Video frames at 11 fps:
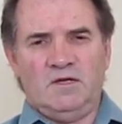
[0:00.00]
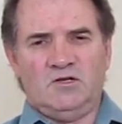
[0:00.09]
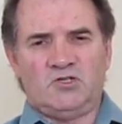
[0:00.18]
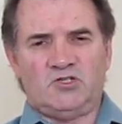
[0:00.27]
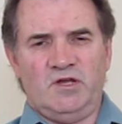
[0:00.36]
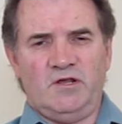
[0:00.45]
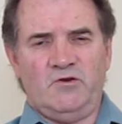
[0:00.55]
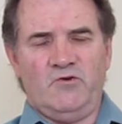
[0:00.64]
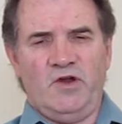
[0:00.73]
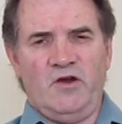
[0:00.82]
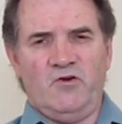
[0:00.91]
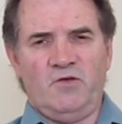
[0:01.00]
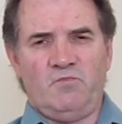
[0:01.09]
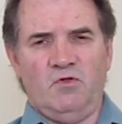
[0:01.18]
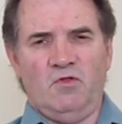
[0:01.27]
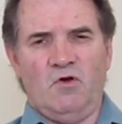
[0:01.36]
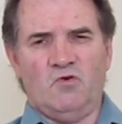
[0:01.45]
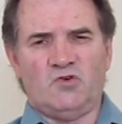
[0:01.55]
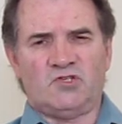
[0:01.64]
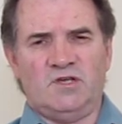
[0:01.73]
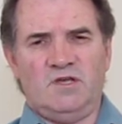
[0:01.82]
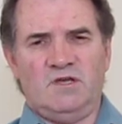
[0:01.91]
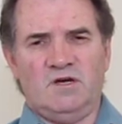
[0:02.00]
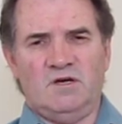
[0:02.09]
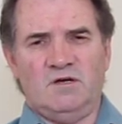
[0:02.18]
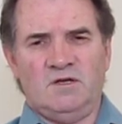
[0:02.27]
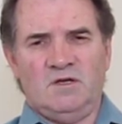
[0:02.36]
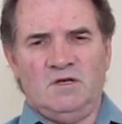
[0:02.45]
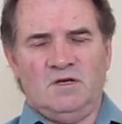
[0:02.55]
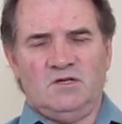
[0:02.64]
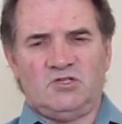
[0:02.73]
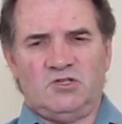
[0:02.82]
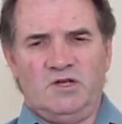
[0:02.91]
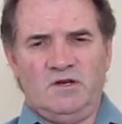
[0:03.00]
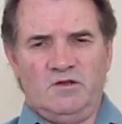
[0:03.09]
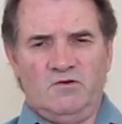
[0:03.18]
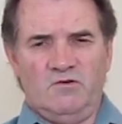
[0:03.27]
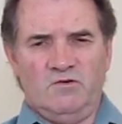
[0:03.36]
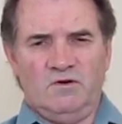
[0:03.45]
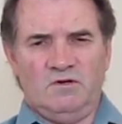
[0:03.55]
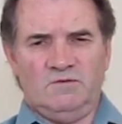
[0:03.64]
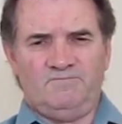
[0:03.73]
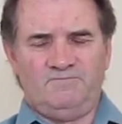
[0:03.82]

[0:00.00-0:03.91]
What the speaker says: Senator Harry Pelosi, Senator